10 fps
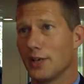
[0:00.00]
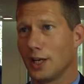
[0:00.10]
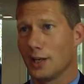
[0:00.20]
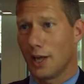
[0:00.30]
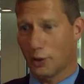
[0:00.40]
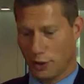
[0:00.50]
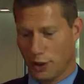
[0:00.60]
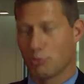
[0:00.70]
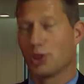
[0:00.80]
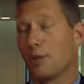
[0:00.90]
in how you
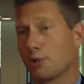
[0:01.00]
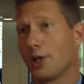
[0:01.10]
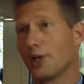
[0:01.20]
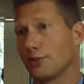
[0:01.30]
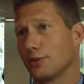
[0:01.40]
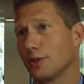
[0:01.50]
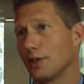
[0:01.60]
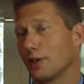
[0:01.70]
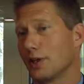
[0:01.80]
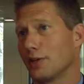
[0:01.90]
can manipulate
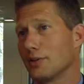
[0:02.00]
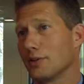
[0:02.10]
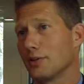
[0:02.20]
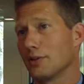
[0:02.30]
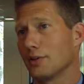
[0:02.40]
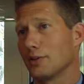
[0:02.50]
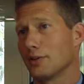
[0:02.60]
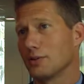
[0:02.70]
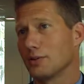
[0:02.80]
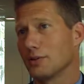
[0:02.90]

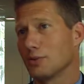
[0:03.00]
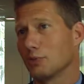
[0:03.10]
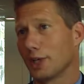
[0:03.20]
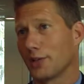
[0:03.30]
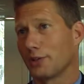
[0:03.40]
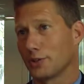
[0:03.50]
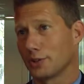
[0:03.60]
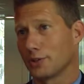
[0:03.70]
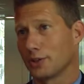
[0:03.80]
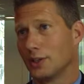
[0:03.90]
the molecular
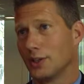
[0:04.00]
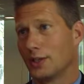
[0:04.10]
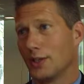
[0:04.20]
structure.